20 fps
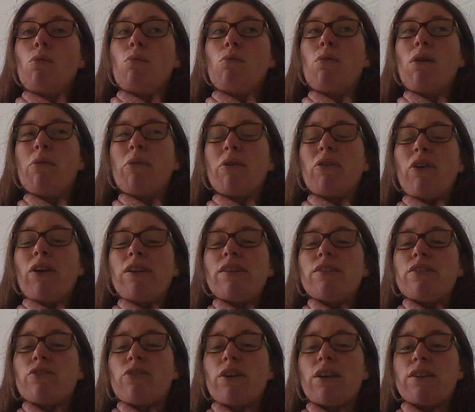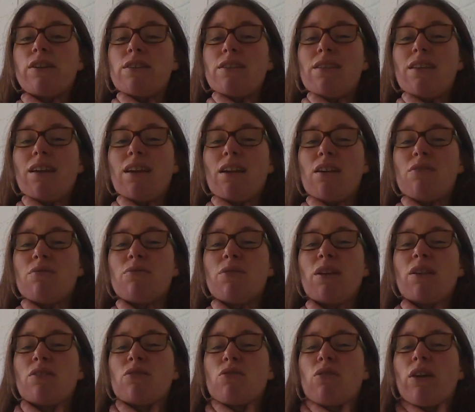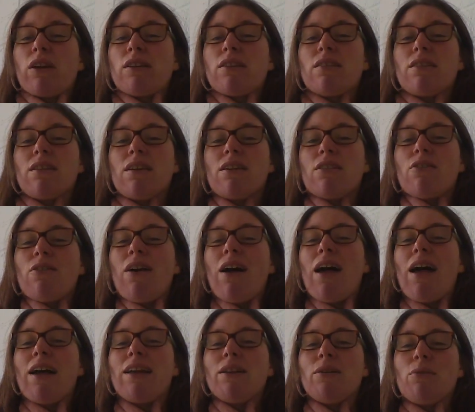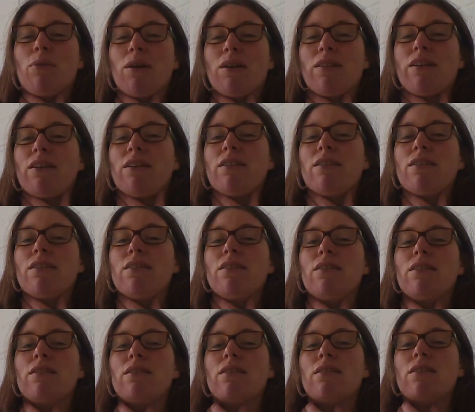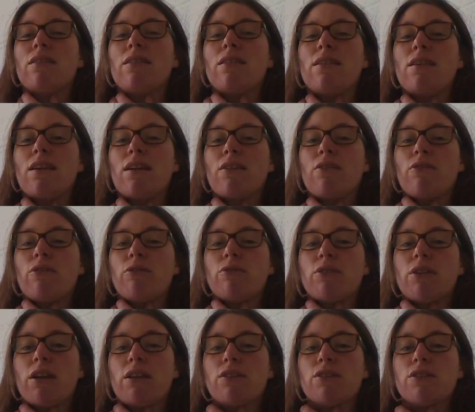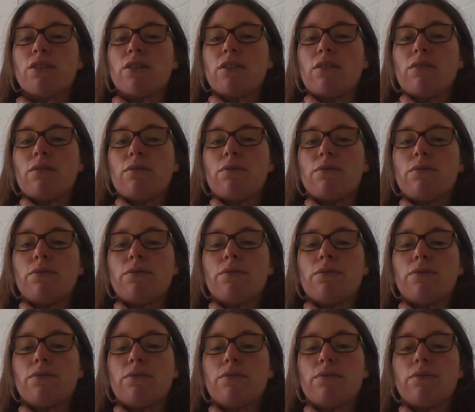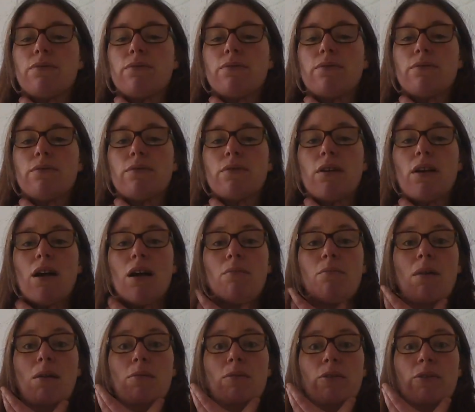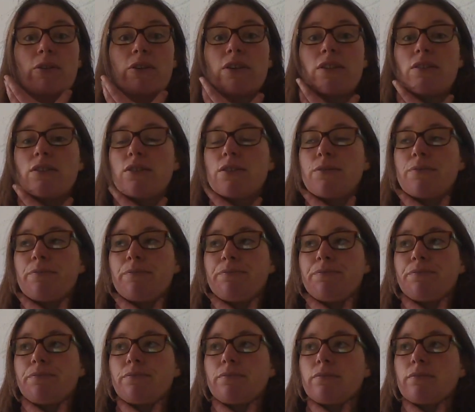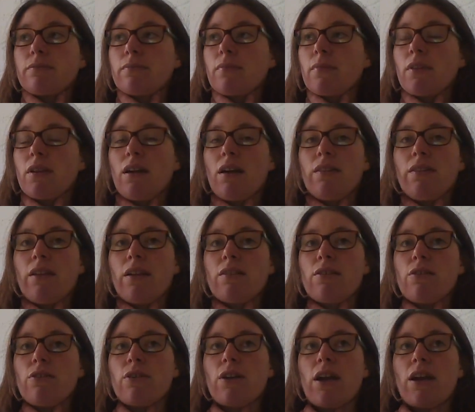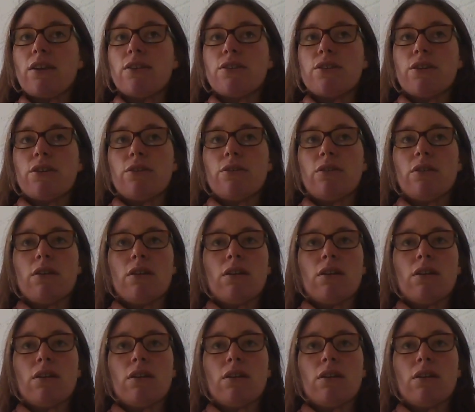What we're kind of trying to think of is trying to see, is there anywhere that it's zero tension? And maybe there isn't. and that's okay too.